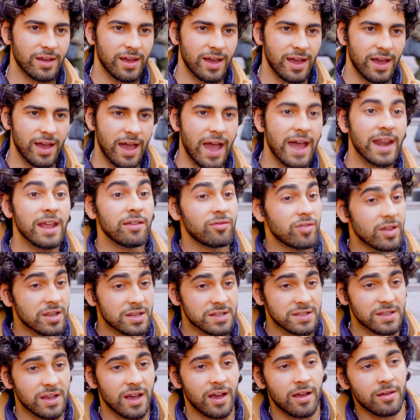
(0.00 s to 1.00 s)
And if
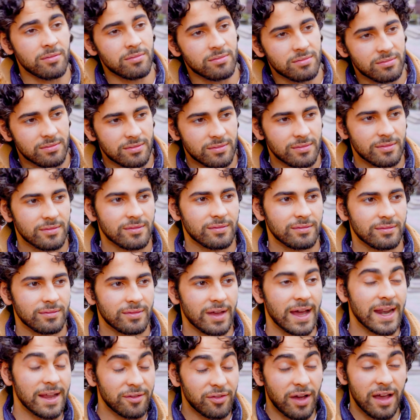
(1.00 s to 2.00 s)
there's time,
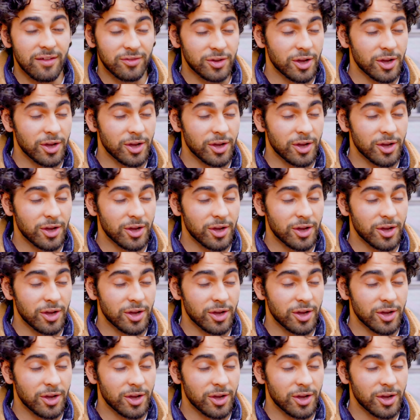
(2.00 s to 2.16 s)
and if I